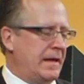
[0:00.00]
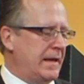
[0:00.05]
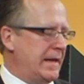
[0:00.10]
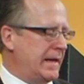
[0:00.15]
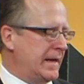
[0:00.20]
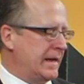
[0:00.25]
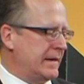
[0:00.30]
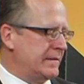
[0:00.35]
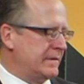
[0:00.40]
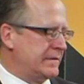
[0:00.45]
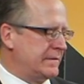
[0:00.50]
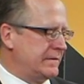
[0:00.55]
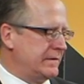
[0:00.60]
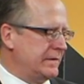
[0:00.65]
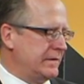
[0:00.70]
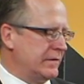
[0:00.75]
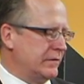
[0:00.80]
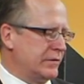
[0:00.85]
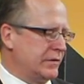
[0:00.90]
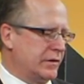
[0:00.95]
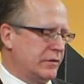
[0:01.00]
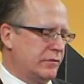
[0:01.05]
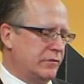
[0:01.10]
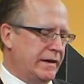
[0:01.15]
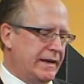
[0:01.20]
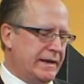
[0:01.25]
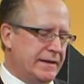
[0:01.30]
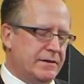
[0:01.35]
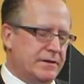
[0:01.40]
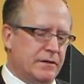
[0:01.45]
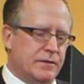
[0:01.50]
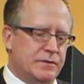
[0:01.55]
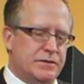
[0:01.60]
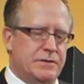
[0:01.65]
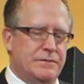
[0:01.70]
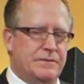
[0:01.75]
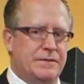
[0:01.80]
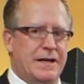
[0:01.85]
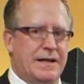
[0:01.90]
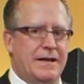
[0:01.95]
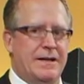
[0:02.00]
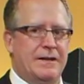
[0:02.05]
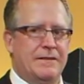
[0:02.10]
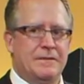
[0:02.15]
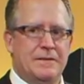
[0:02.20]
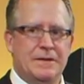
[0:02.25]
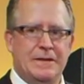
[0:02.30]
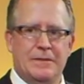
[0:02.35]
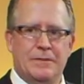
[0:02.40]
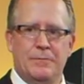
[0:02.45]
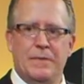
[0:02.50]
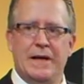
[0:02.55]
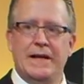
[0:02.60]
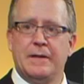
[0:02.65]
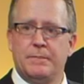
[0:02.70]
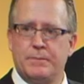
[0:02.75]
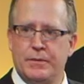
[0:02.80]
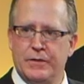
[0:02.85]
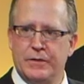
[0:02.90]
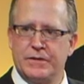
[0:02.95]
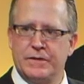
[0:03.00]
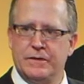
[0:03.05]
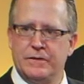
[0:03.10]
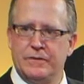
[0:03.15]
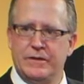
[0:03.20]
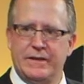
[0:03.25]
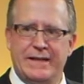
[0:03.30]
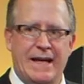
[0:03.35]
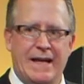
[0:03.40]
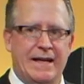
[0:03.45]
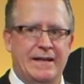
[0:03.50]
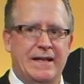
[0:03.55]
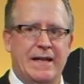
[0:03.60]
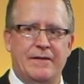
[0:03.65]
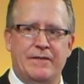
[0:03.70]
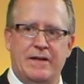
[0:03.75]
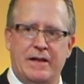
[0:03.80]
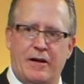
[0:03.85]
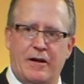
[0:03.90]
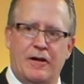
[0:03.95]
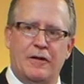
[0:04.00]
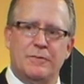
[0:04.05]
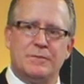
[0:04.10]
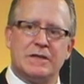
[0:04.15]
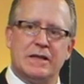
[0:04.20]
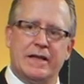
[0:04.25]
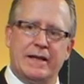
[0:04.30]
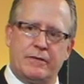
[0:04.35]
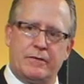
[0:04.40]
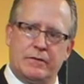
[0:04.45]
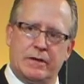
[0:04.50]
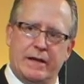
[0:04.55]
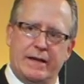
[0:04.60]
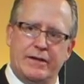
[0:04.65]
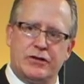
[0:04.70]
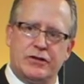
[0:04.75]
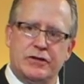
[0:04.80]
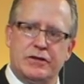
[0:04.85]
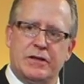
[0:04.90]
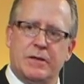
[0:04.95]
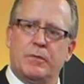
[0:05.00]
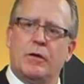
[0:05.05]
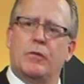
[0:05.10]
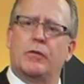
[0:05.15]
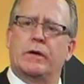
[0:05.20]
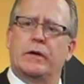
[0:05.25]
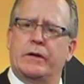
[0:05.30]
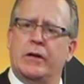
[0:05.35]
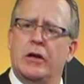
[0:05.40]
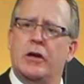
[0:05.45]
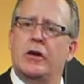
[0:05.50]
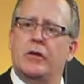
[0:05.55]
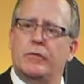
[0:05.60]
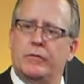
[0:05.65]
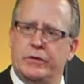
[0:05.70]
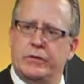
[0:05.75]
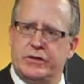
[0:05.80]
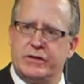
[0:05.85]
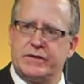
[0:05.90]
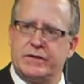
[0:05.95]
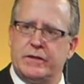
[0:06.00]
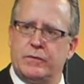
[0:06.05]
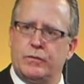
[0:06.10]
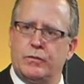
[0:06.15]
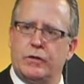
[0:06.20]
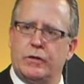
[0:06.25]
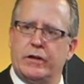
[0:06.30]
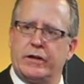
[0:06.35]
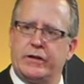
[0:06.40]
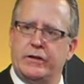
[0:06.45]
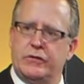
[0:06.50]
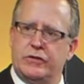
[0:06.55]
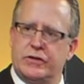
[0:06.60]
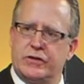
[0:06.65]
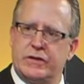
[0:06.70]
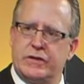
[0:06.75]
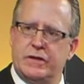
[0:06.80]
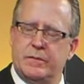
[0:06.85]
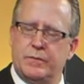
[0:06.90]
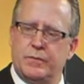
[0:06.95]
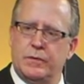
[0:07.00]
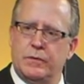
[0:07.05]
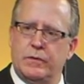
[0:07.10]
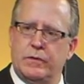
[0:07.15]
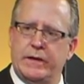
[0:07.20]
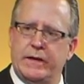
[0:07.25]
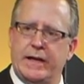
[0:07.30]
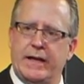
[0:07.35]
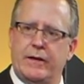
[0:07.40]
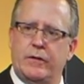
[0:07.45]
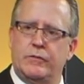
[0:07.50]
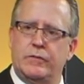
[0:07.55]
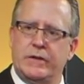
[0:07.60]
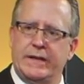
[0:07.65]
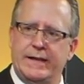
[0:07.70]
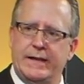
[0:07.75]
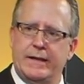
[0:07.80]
And to create those, you've got to make it personal. You can't have an arm's length relationship where we're just at work, you're just an employee, I don't really